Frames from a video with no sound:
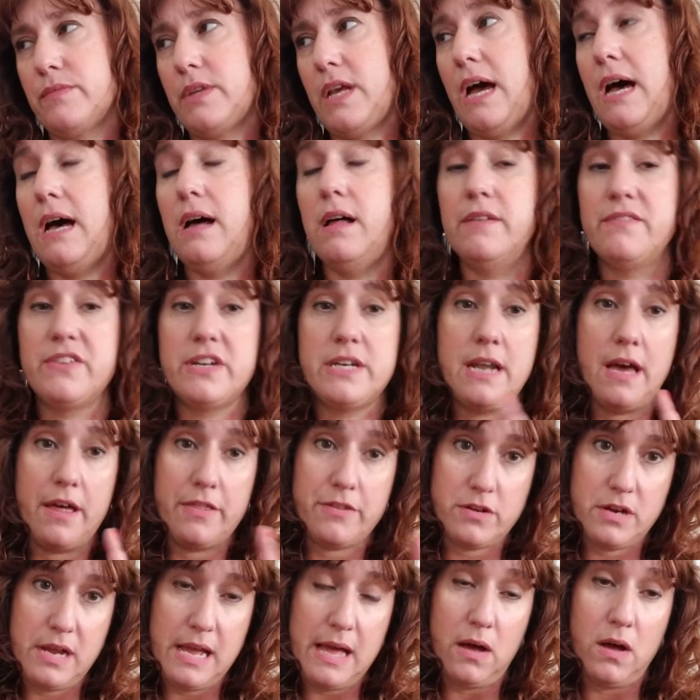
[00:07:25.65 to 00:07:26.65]
I'll have
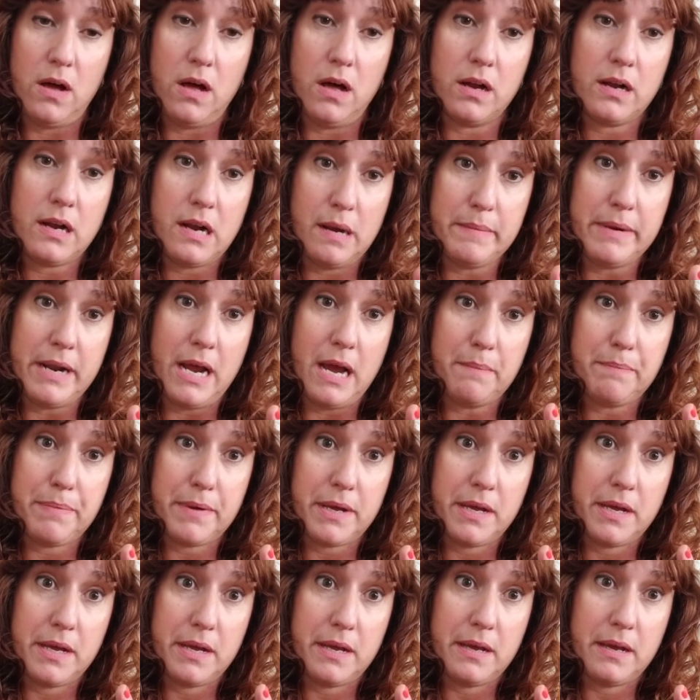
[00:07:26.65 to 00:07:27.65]
another haul coming up
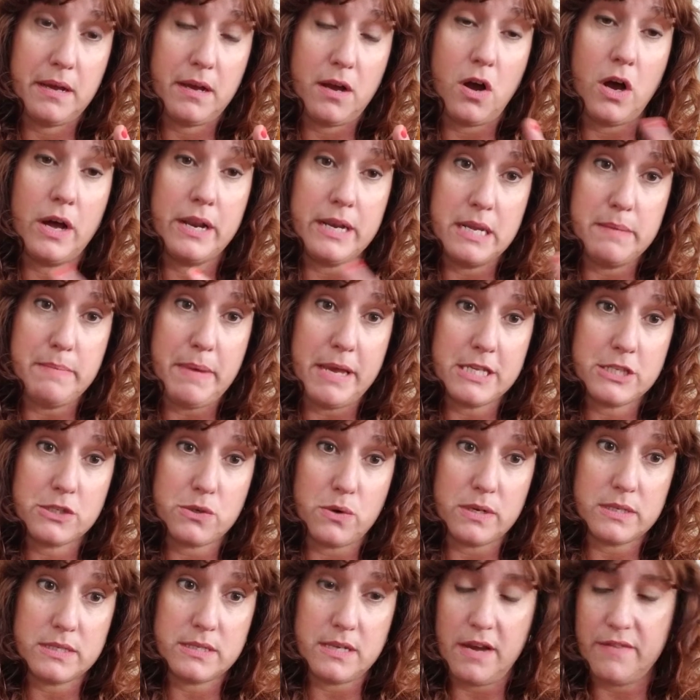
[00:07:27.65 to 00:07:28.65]
on eBay
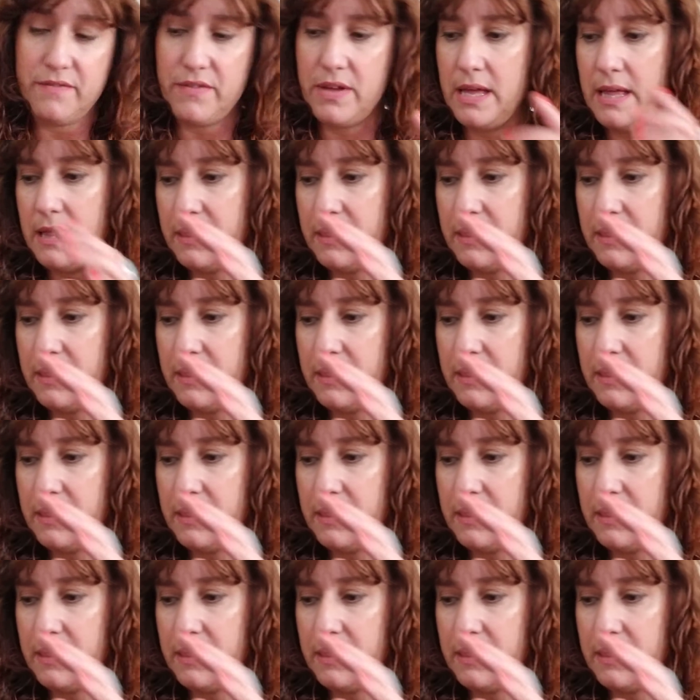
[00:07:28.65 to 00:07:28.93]
store stuff.